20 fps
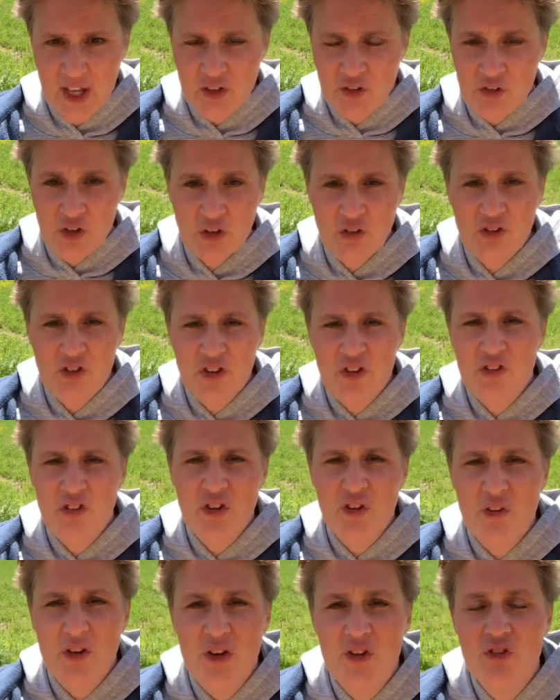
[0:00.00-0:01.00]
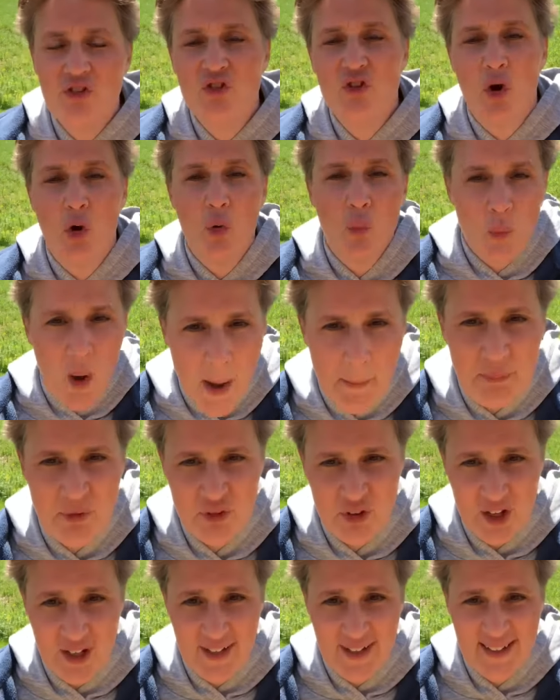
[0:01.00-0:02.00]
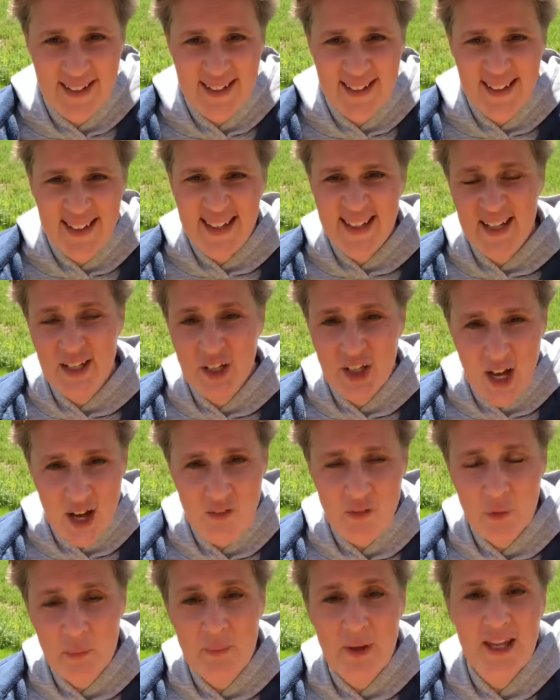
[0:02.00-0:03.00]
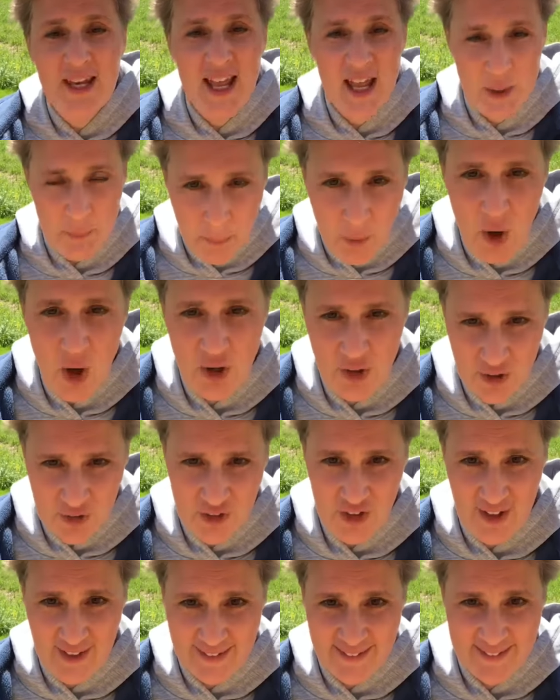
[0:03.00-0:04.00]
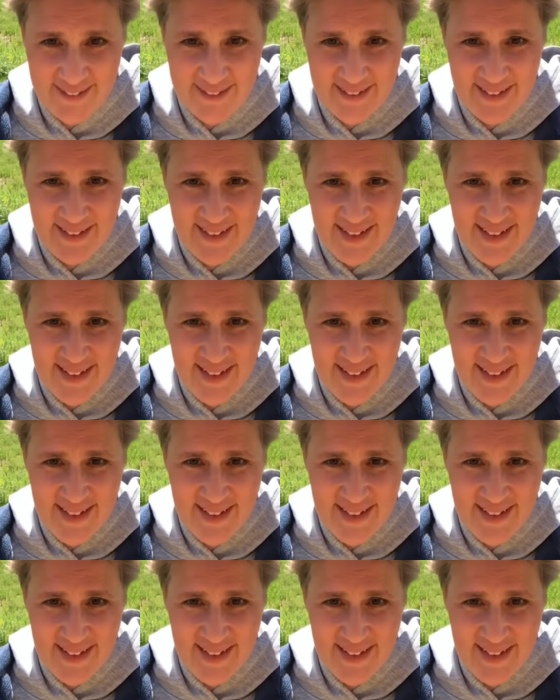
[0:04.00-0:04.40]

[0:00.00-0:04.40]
just as there is corruption in government and politics.